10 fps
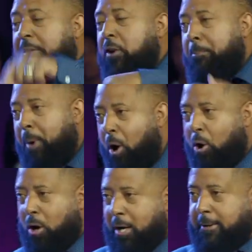were even
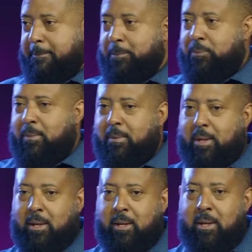born.
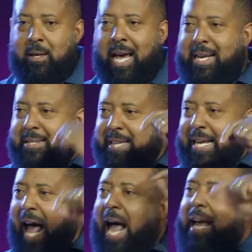And he
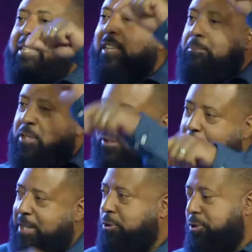said, I got something
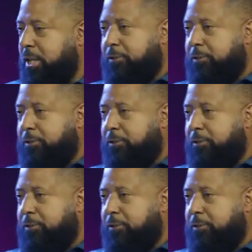special